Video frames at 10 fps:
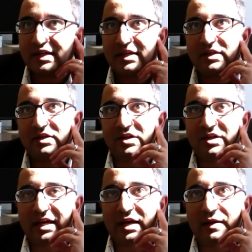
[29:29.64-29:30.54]
look,
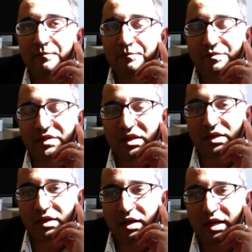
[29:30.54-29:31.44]

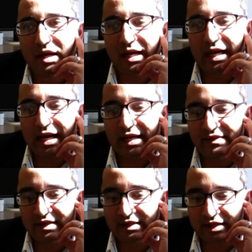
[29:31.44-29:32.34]
I
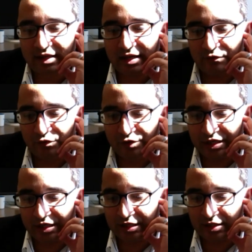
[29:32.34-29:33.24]
think
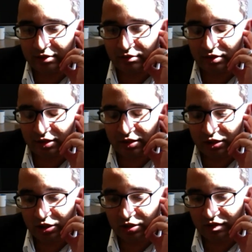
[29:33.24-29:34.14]
everything
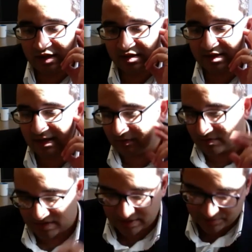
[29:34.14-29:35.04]
that
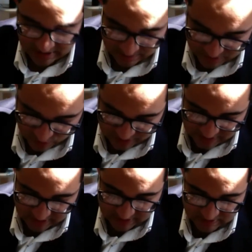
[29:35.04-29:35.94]
sometimes we
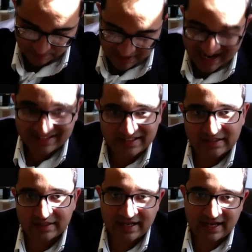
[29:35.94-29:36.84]
think is a bad thing
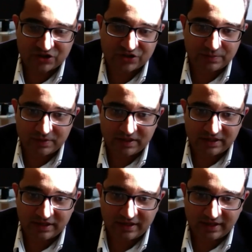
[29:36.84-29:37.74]
can actually
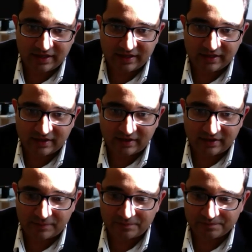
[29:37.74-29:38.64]
be
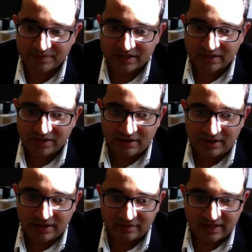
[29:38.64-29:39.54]

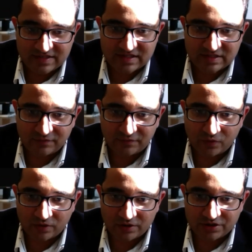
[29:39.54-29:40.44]
a lesson
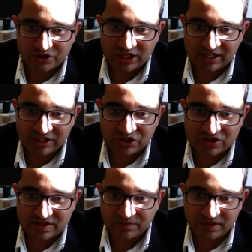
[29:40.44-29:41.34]
for change, and
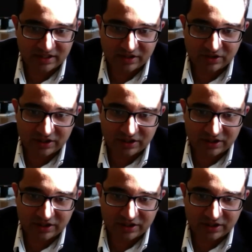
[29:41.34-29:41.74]
something good